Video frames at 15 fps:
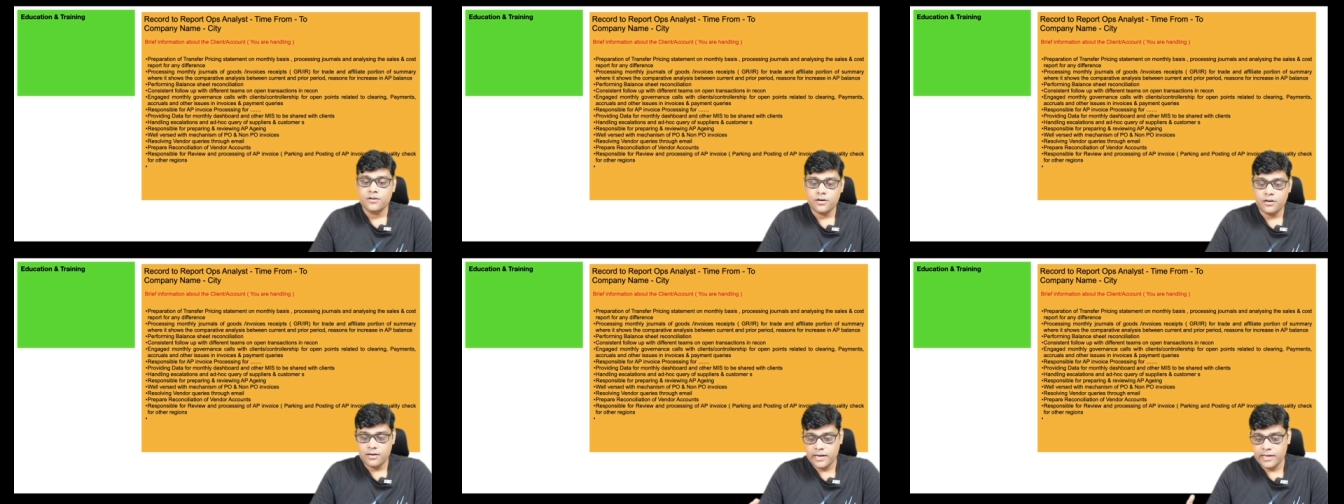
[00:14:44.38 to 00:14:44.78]

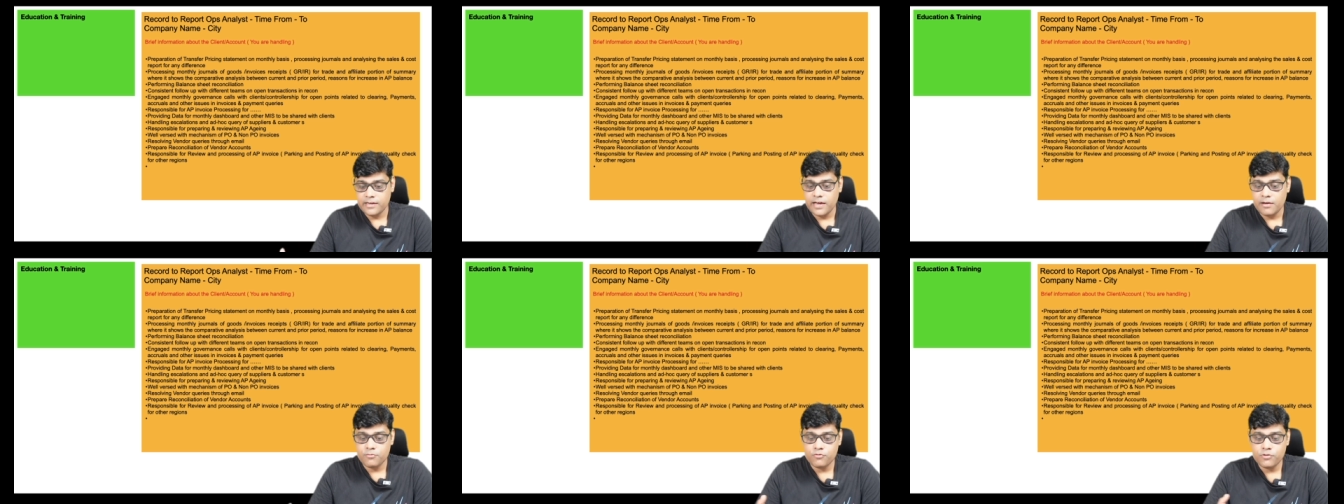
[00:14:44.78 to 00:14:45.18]
uh like
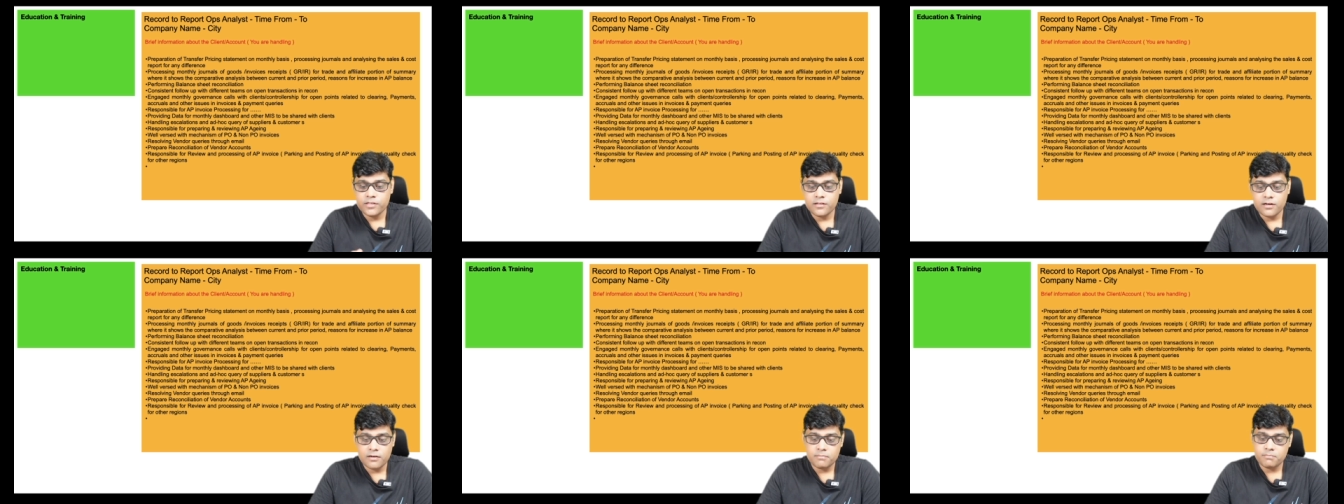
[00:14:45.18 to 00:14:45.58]
i am
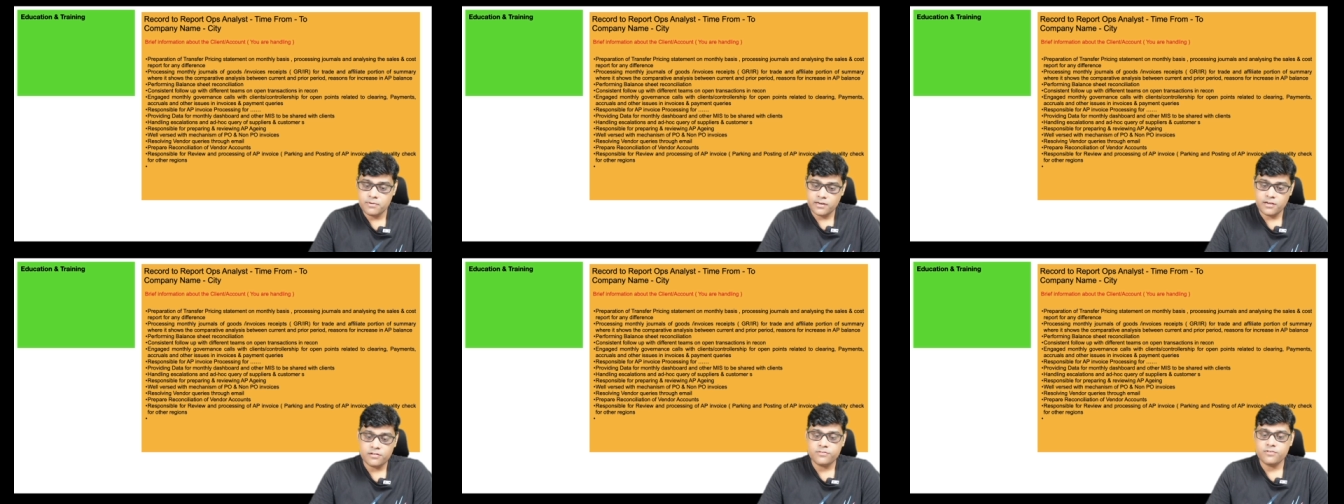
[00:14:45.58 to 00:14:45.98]
doing the
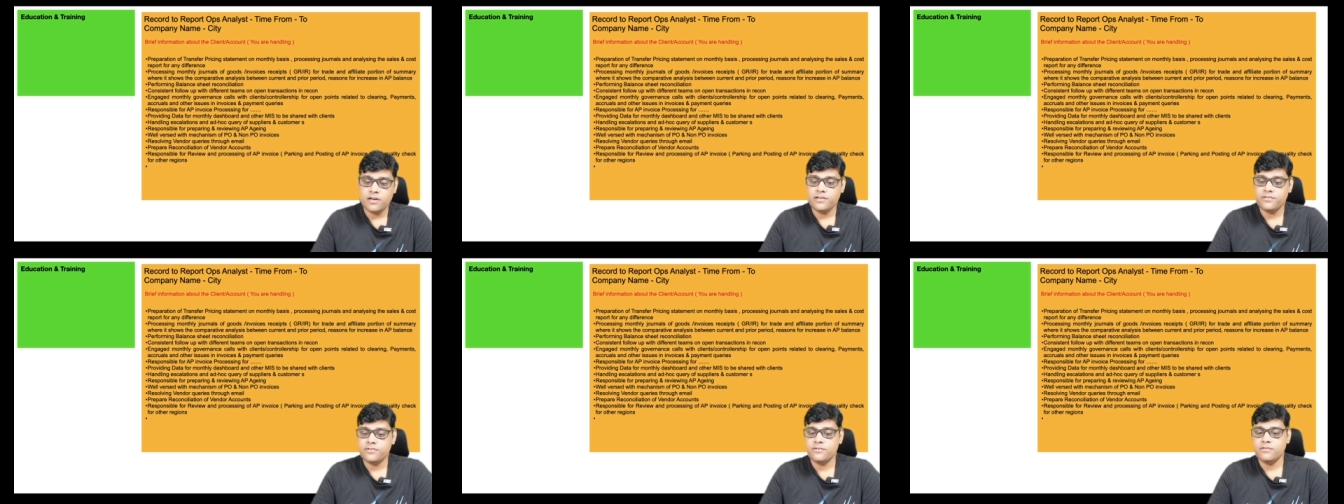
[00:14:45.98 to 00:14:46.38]

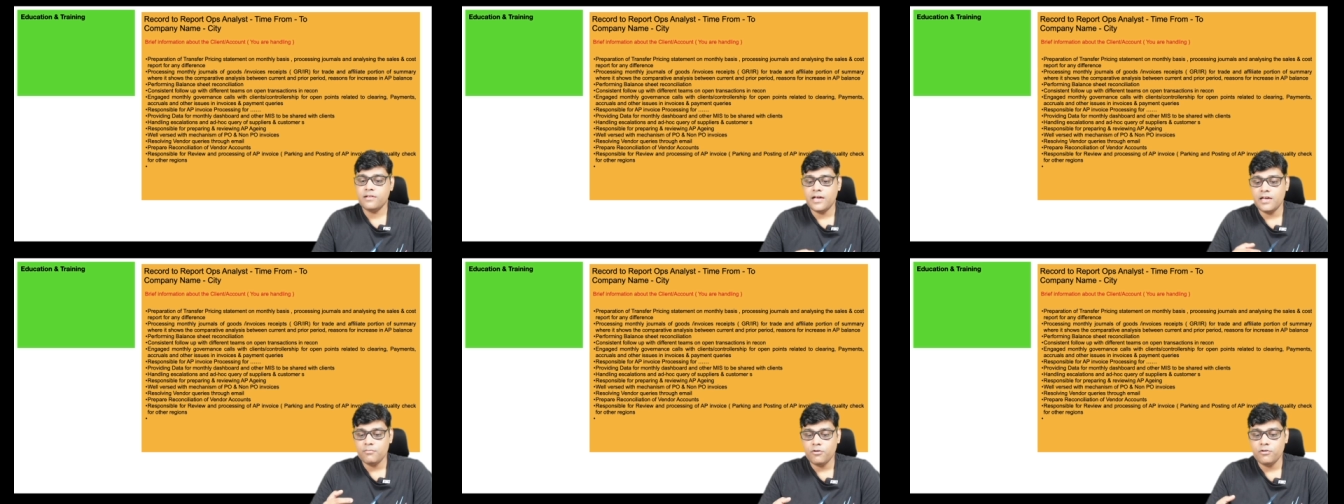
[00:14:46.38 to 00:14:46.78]
reconciliation
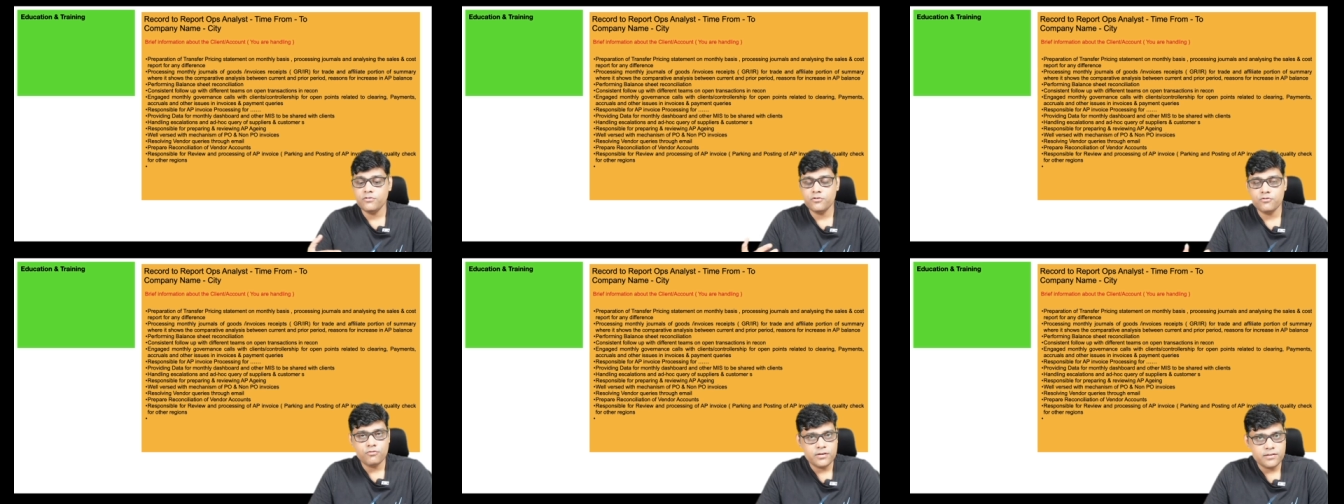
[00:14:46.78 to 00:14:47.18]
i am
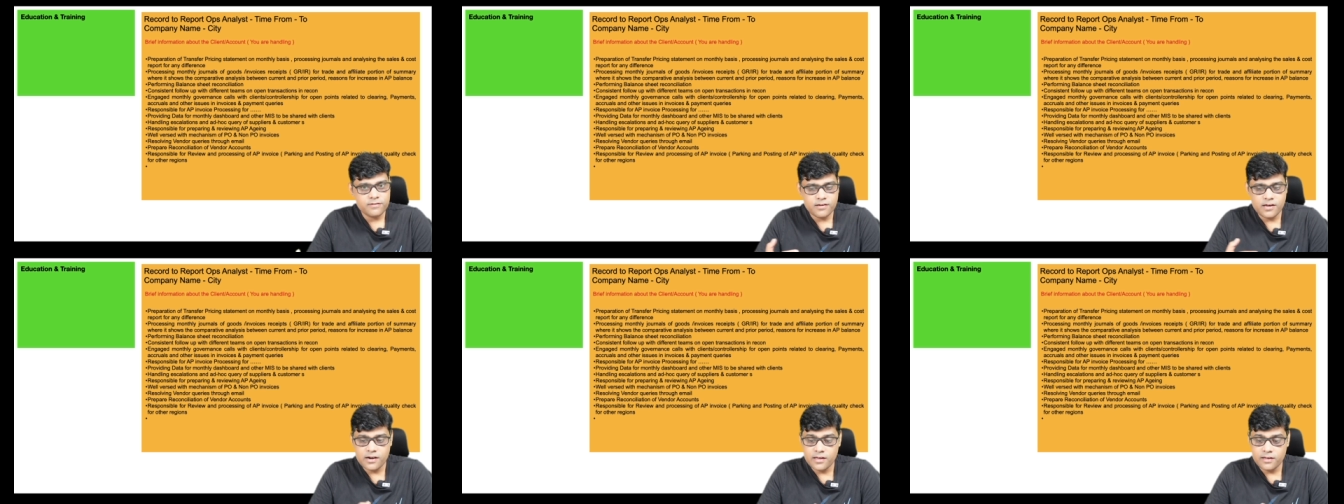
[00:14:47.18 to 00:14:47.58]
also doing
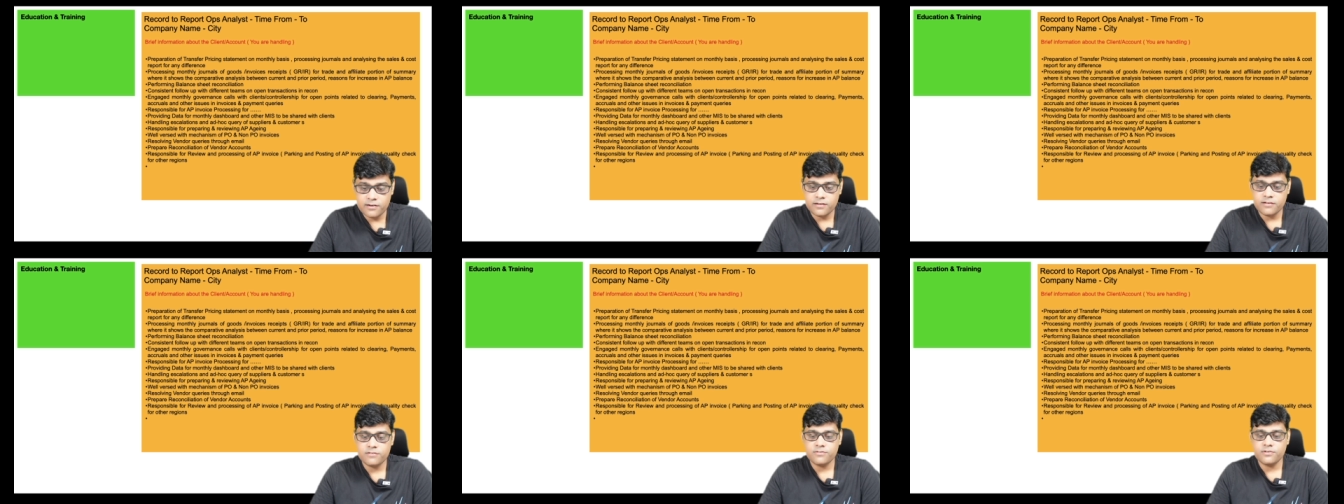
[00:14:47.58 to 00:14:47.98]
gri
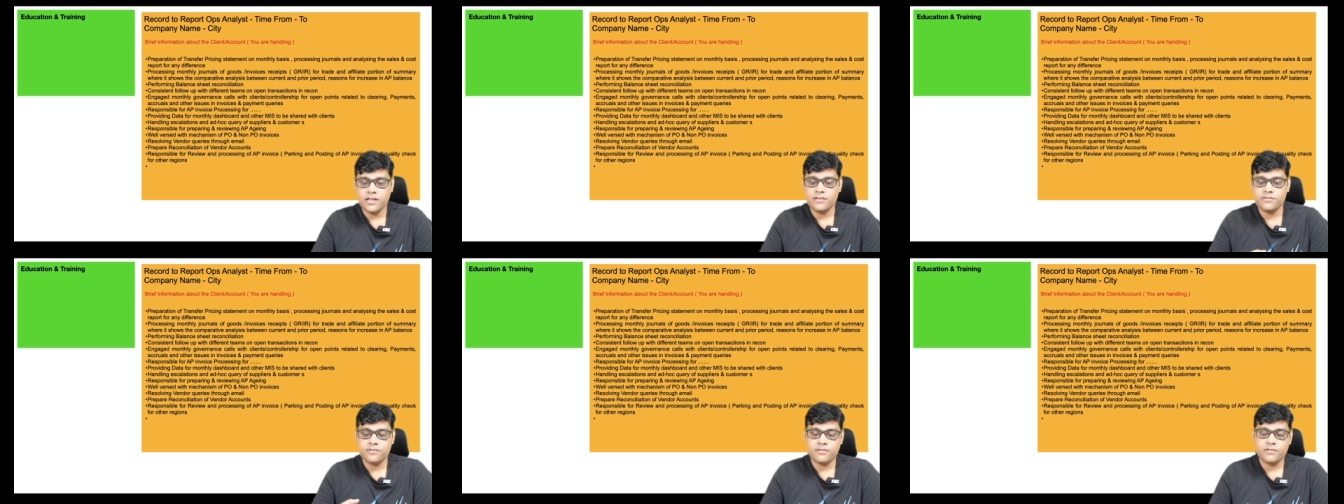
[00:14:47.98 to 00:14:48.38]

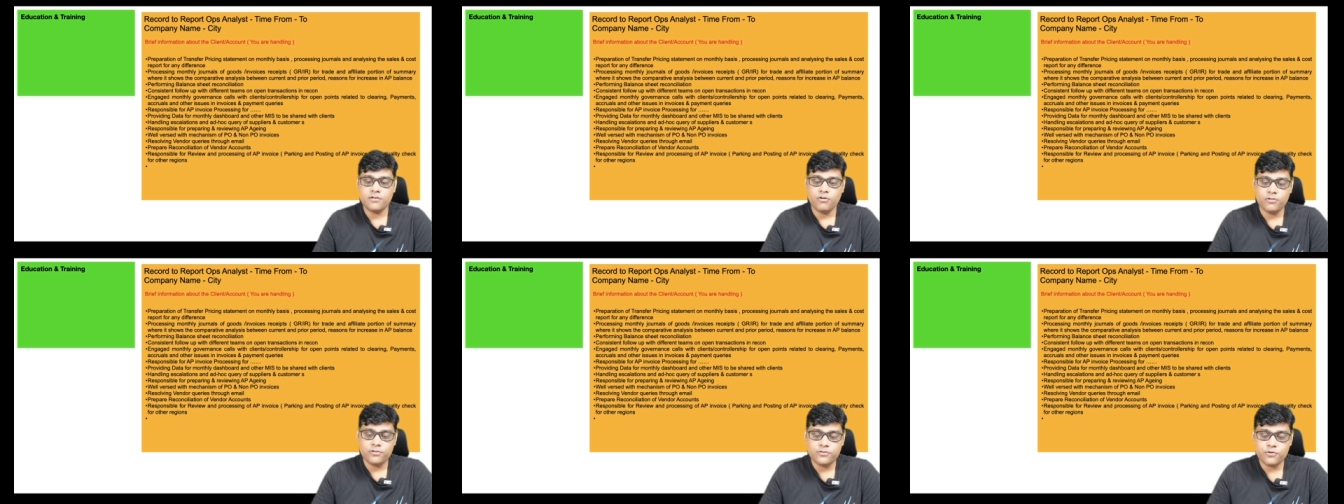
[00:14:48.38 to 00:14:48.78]
reconciliation
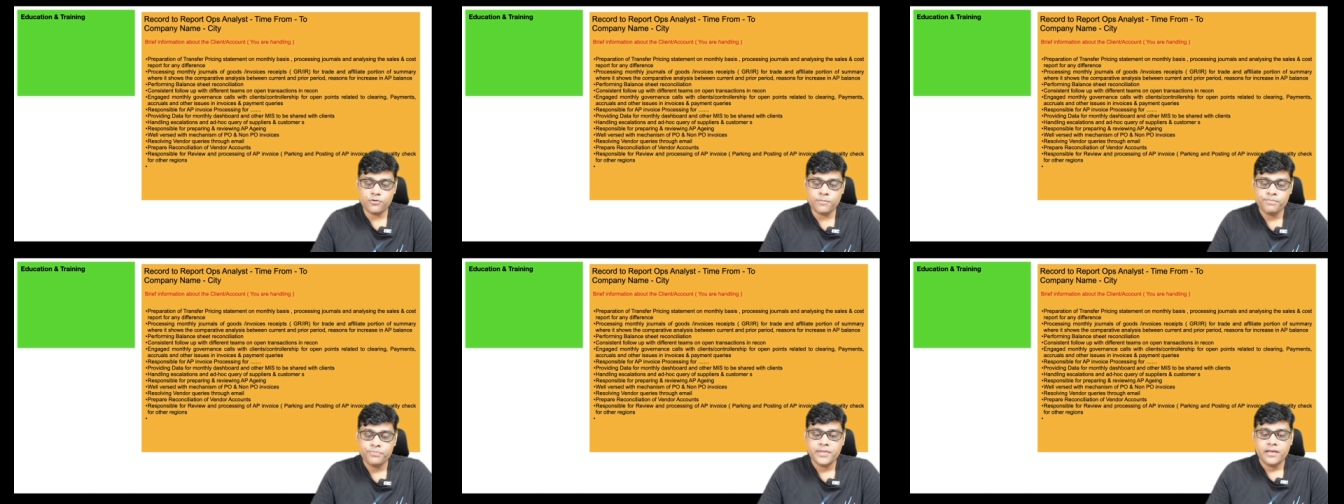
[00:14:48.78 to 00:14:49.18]

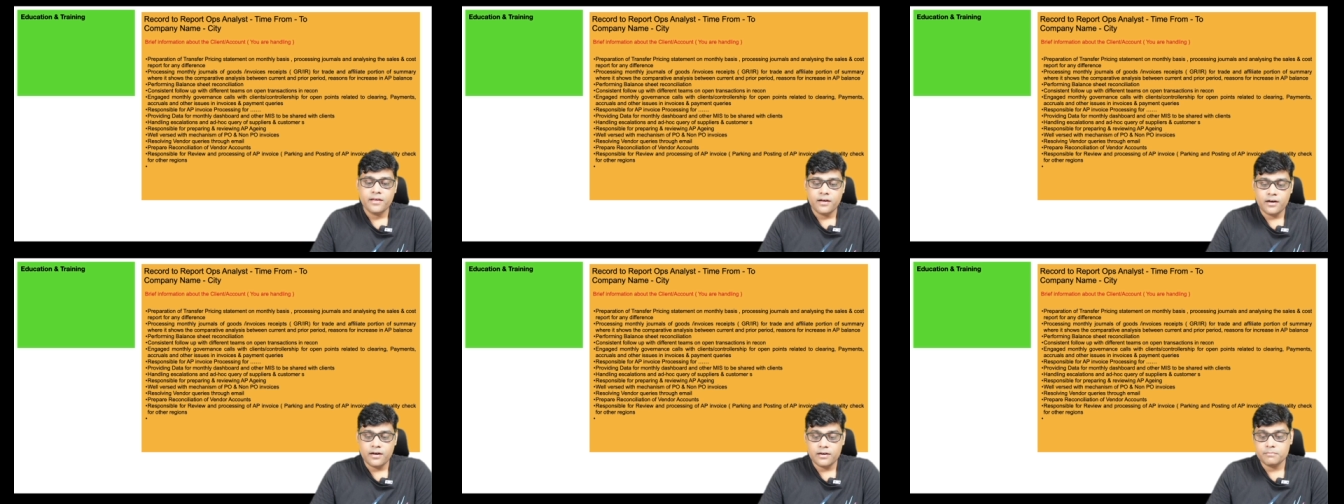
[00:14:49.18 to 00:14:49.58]
also
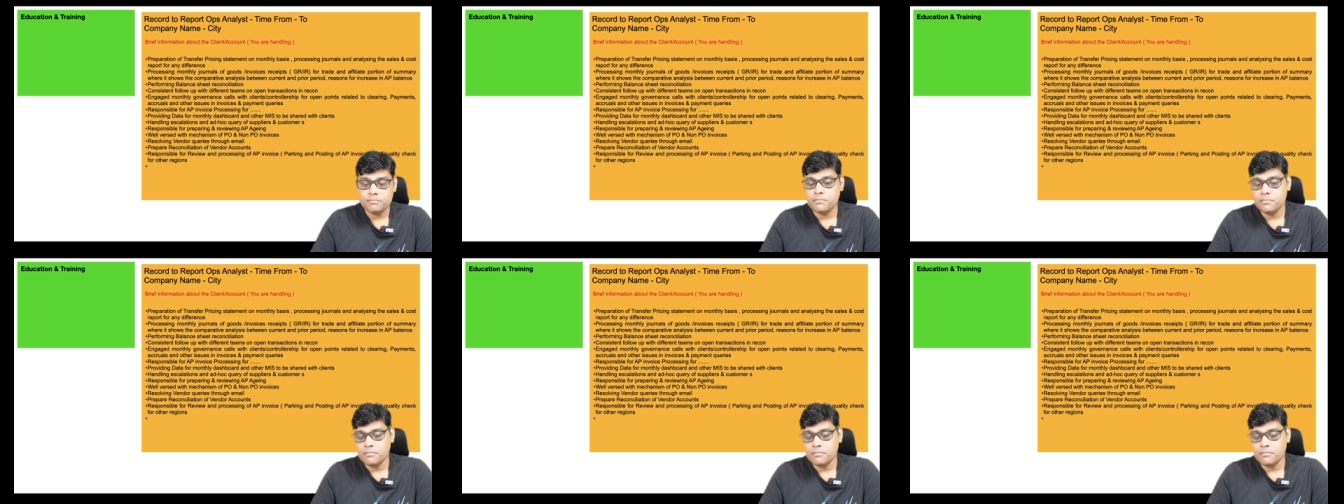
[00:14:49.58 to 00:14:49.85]
uh,